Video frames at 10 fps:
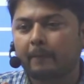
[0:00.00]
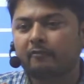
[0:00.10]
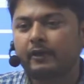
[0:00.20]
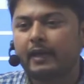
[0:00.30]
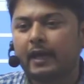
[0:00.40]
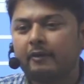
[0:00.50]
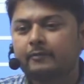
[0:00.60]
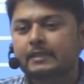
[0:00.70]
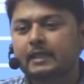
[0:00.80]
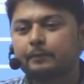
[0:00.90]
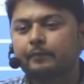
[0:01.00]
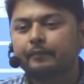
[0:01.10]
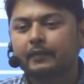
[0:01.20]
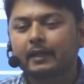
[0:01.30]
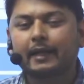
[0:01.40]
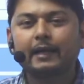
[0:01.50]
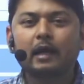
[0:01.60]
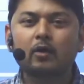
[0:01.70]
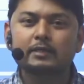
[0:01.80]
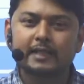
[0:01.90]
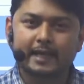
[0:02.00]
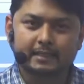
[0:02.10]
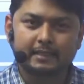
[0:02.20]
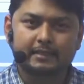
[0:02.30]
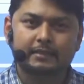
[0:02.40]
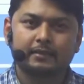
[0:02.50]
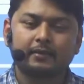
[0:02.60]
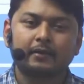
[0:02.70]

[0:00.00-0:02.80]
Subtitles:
we have some greenhouse gases.